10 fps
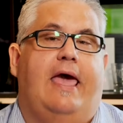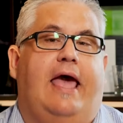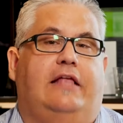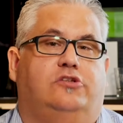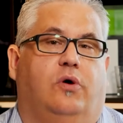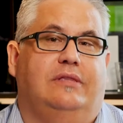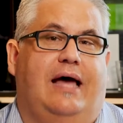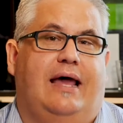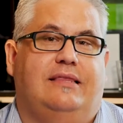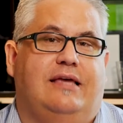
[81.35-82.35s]
And so a
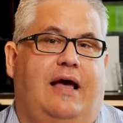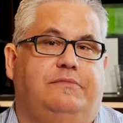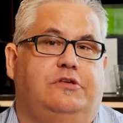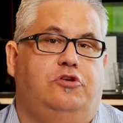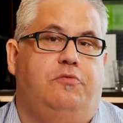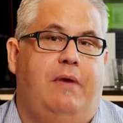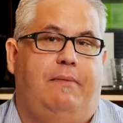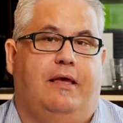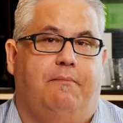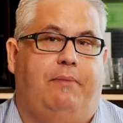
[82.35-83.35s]
lot of times you may
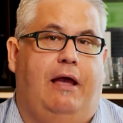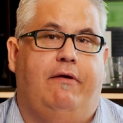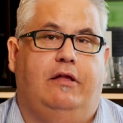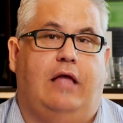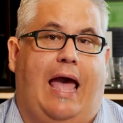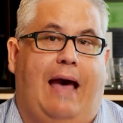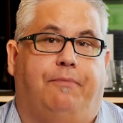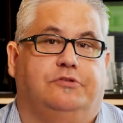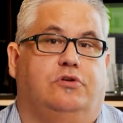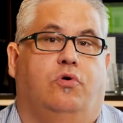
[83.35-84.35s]
be comparing
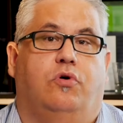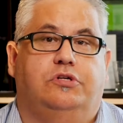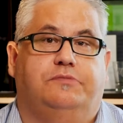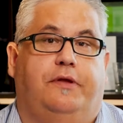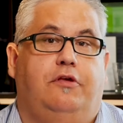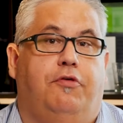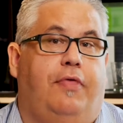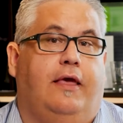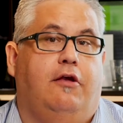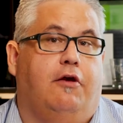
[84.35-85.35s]
apples and oranges, but you're
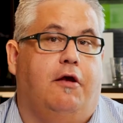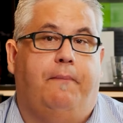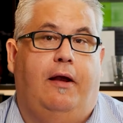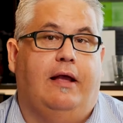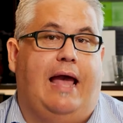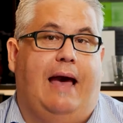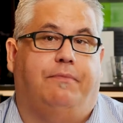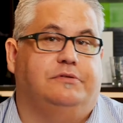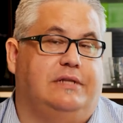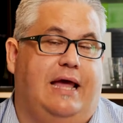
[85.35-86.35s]
thinking you're comparing
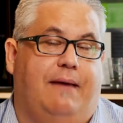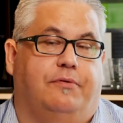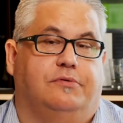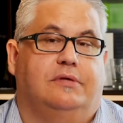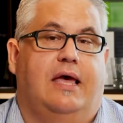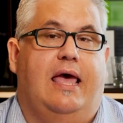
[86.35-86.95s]
apples and apples.